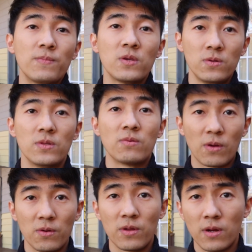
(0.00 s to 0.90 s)
to the
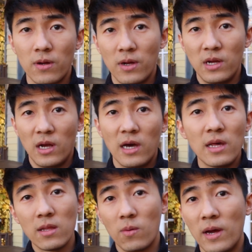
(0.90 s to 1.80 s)
recruiter.
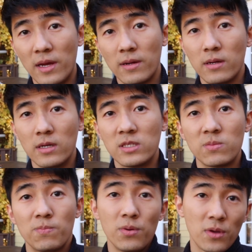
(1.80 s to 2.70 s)
Another way, it's
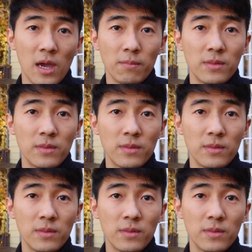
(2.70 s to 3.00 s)
bootcamp.